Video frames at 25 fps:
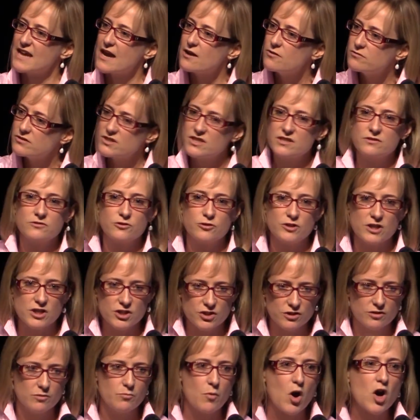out,
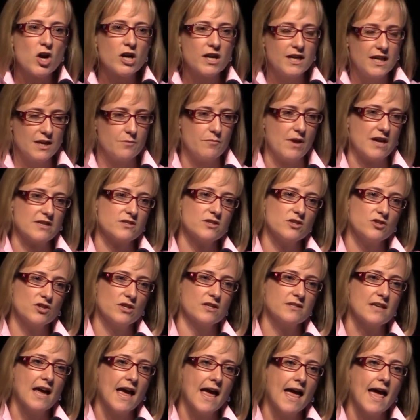traditional marketing
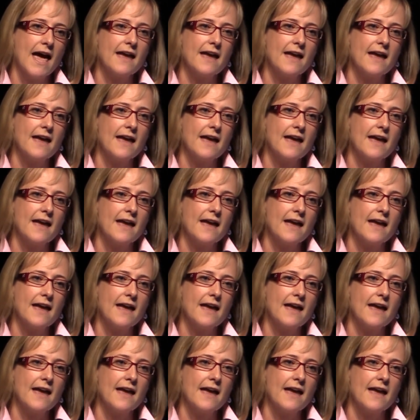messages,